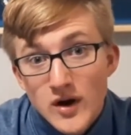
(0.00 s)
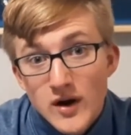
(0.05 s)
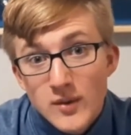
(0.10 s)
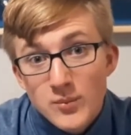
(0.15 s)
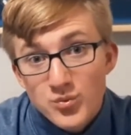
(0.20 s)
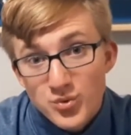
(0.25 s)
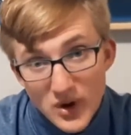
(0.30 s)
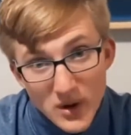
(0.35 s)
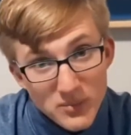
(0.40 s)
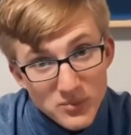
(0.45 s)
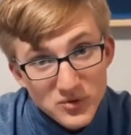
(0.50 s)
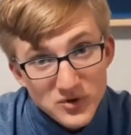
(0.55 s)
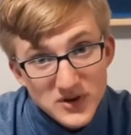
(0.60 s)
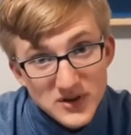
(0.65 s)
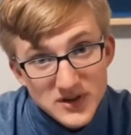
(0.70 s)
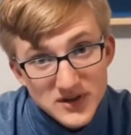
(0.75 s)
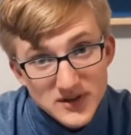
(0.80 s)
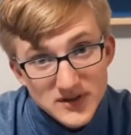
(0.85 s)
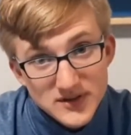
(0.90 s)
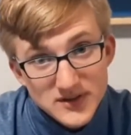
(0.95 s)

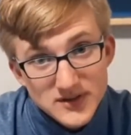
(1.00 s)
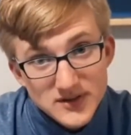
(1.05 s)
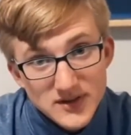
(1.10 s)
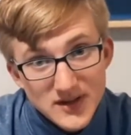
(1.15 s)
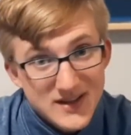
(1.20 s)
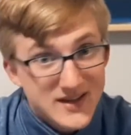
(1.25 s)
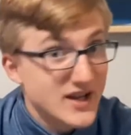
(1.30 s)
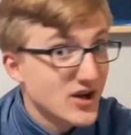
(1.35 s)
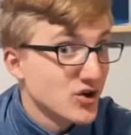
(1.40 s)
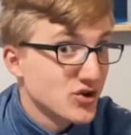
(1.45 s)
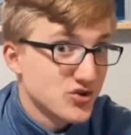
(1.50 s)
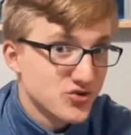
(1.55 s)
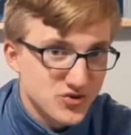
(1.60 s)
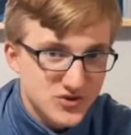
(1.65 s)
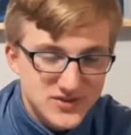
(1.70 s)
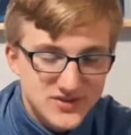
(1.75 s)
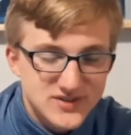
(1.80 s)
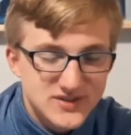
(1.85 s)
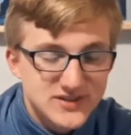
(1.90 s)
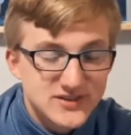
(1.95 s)
properties and
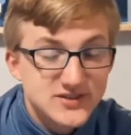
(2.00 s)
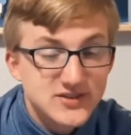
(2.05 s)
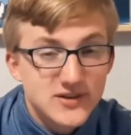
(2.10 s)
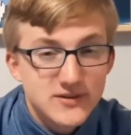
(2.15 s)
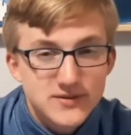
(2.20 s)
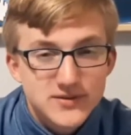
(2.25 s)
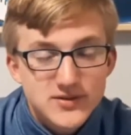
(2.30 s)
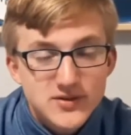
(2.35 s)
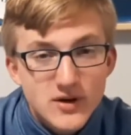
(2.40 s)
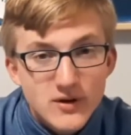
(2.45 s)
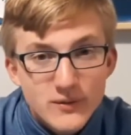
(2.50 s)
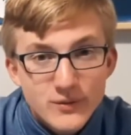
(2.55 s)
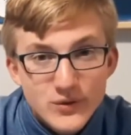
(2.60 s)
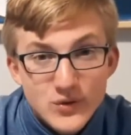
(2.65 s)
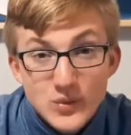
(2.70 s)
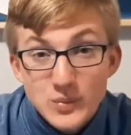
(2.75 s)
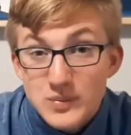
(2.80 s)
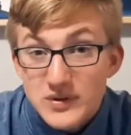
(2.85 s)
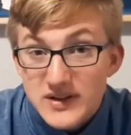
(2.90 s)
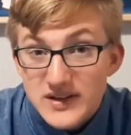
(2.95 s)
characteristics of sulfur,
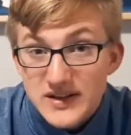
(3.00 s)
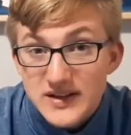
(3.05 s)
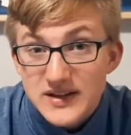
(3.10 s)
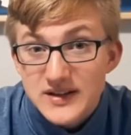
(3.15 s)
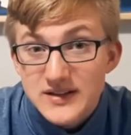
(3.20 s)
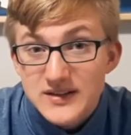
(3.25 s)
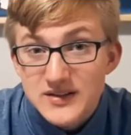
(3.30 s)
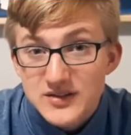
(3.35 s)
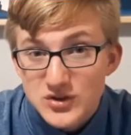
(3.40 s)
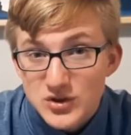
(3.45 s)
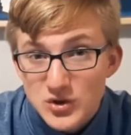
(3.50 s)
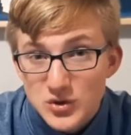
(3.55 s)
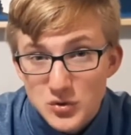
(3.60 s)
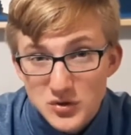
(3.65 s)
please do,